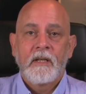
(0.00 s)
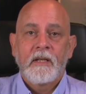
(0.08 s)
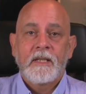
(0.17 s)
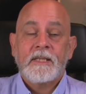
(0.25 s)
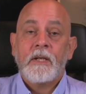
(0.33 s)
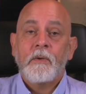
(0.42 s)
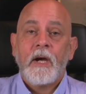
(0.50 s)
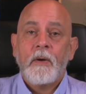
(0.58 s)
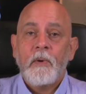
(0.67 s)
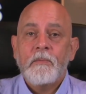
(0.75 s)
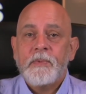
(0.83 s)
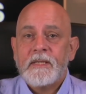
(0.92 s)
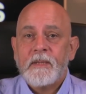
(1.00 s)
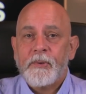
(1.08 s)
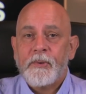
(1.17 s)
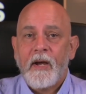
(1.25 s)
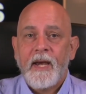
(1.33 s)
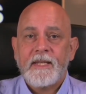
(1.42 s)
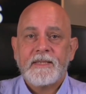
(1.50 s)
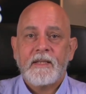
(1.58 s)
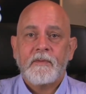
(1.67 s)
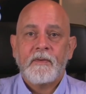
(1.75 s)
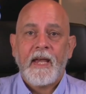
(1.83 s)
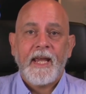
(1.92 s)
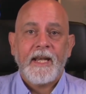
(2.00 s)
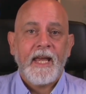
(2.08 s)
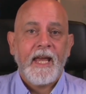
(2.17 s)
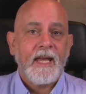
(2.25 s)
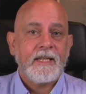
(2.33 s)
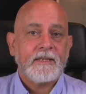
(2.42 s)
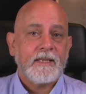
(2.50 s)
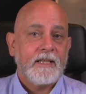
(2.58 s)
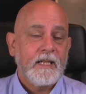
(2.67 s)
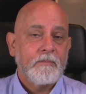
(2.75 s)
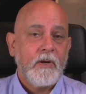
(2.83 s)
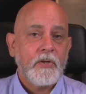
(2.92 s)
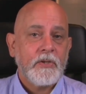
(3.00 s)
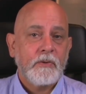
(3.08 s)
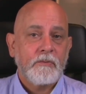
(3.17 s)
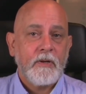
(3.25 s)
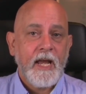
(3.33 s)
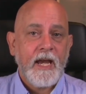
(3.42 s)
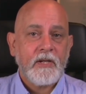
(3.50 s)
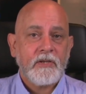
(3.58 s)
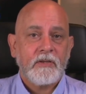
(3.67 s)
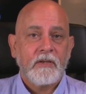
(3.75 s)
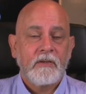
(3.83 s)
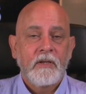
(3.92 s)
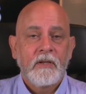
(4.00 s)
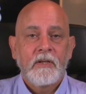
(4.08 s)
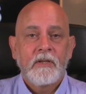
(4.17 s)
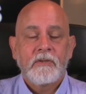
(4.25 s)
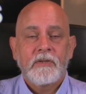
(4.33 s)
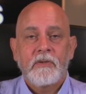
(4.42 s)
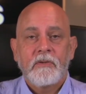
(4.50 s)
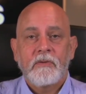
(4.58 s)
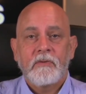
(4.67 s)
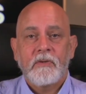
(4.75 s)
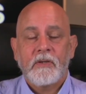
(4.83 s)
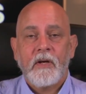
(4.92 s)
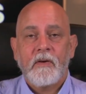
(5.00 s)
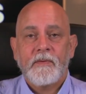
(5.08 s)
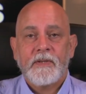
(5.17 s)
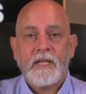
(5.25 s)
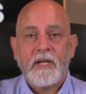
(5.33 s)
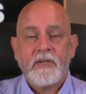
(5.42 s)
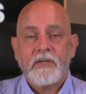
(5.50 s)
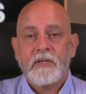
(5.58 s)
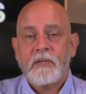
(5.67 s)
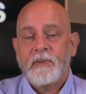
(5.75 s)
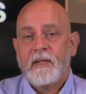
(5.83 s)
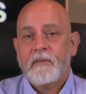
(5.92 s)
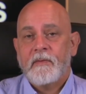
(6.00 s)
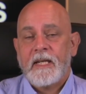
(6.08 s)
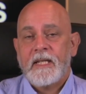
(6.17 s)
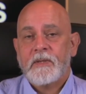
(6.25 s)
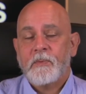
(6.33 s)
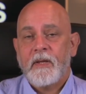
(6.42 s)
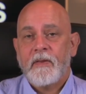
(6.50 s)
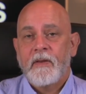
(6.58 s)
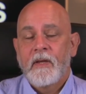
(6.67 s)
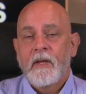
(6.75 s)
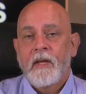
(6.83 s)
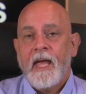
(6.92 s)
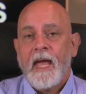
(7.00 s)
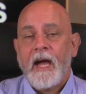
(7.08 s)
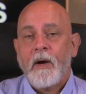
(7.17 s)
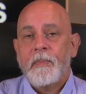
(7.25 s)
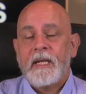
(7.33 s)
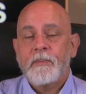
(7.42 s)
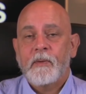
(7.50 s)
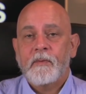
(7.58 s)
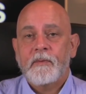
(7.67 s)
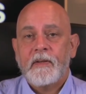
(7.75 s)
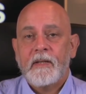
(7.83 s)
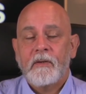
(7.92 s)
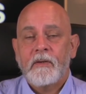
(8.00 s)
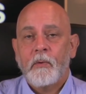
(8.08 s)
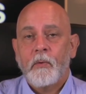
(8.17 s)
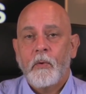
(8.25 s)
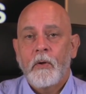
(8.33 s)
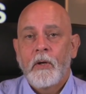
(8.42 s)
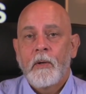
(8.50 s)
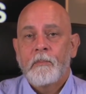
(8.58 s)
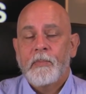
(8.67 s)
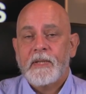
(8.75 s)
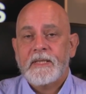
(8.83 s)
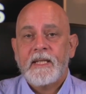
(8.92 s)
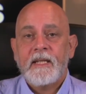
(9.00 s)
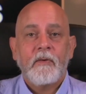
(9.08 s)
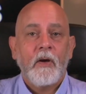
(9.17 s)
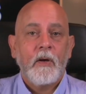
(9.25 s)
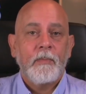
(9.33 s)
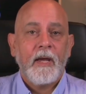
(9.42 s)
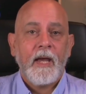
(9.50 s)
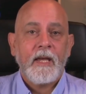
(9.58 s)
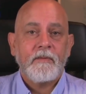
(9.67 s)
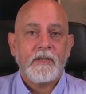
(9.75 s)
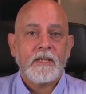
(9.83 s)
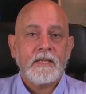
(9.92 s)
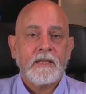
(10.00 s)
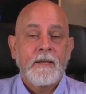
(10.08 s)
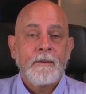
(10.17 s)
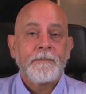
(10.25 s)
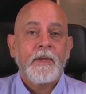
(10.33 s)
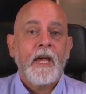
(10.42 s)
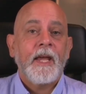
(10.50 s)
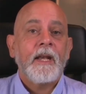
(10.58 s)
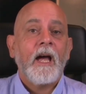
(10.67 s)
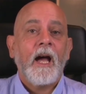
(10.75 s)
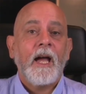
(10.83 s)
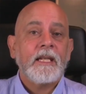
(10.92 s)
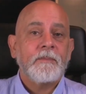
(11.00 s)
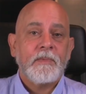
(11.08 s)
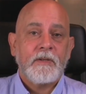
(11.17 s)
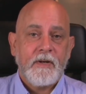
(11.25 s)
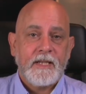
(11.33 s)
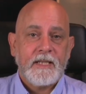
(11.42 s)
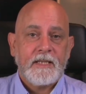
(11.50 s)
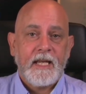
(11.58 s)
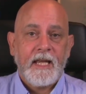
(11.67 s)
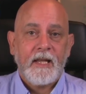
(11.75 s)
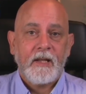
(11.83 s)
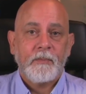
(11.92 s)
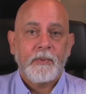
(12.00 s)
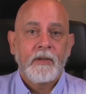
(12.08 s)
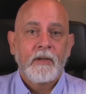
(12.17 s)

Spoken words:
So I won't be surprised if Anna has an emotional reaction to the conversation, to being faced with how people feel or perceive her behaviors. And I can be ready to help